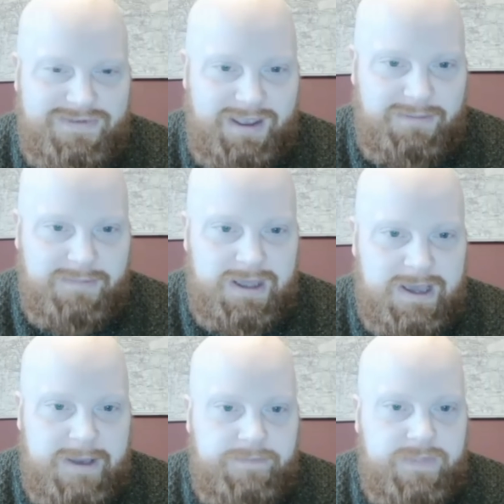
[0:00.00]
scheme?
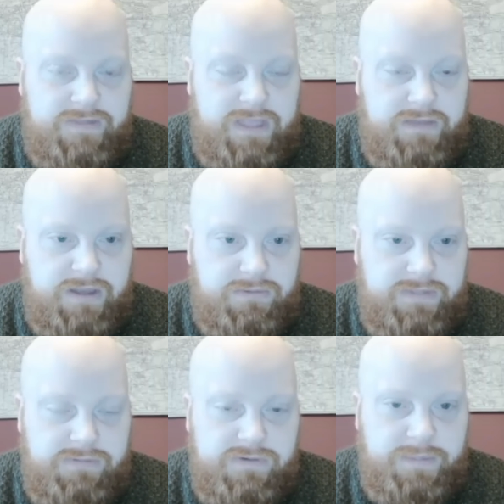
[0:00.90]

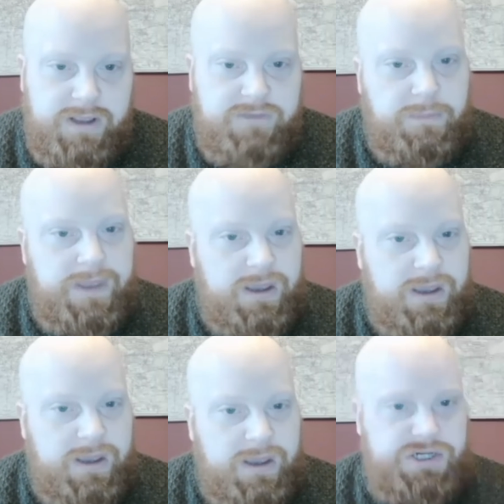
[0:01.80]
There is a bit of a
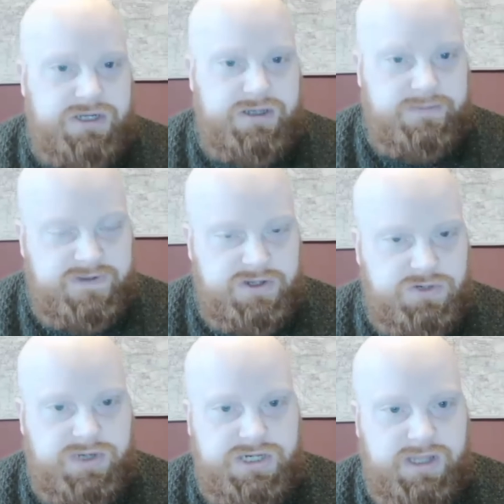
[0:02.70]
bigger picture
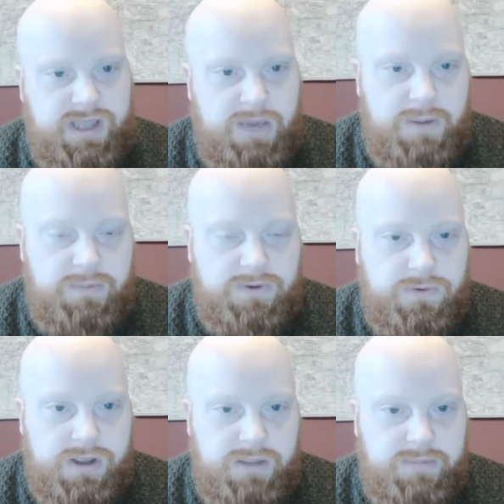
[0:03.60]
situation here when we're
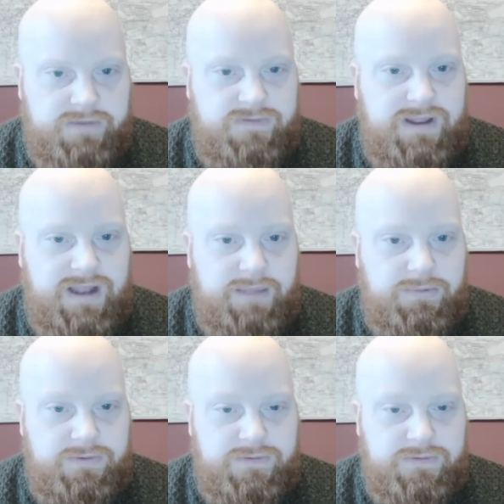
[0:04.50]
talking about
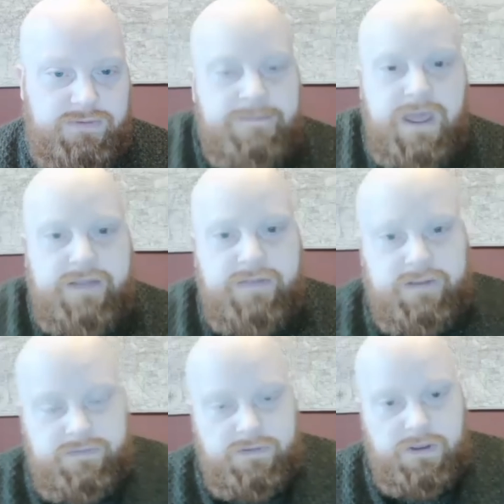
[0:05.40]
C-label.
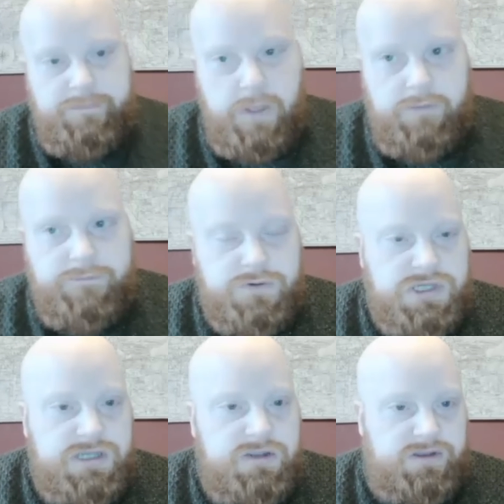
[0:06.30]
It's
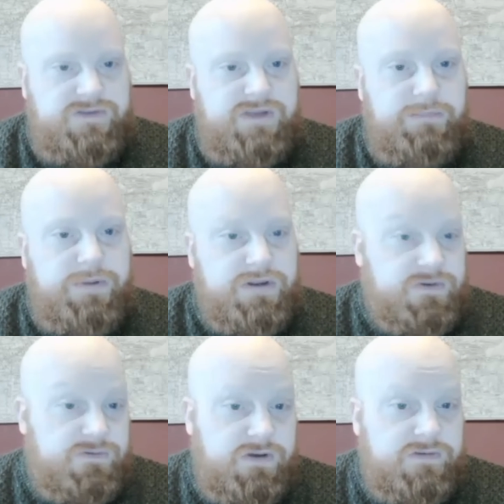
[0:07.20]
unfortunately not as simple
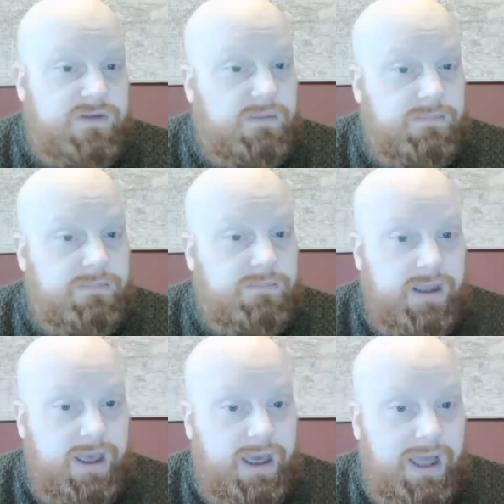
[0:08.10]
as just
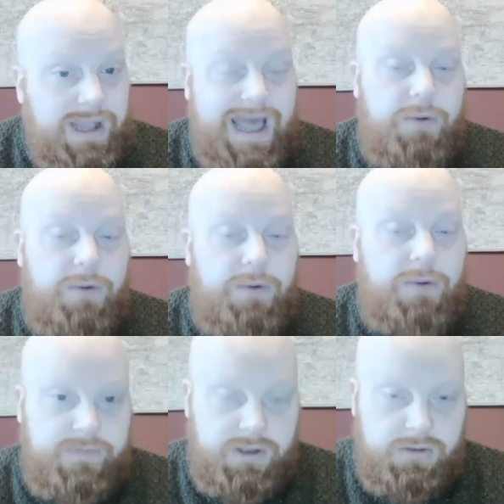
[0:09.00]
simply
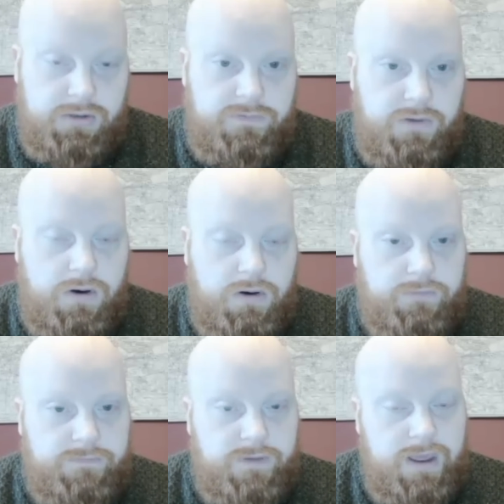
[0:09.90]
allowing the use
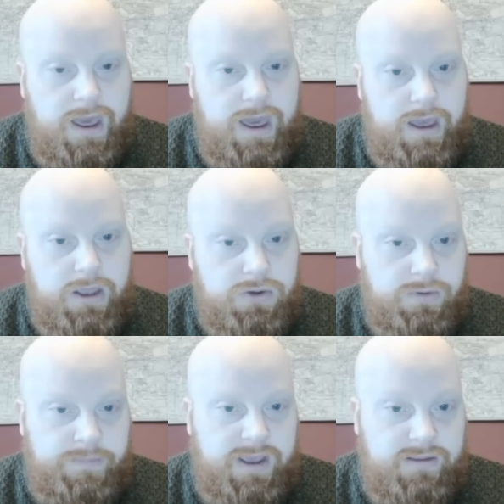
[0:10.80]
of a
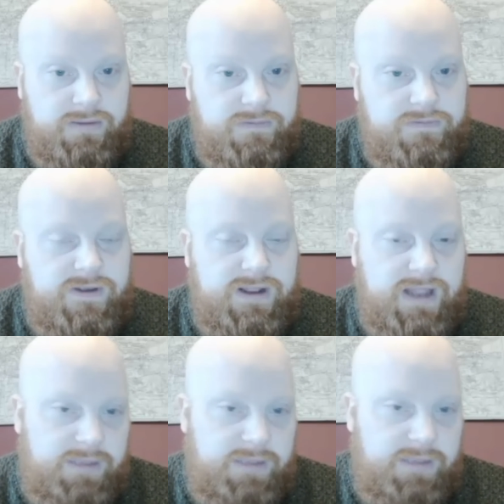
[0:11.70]
European
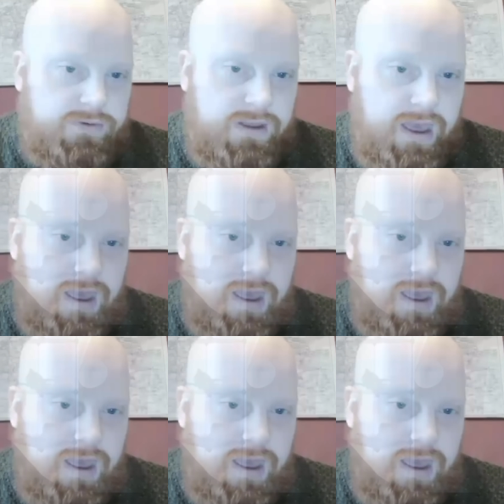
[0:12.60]
C-labeled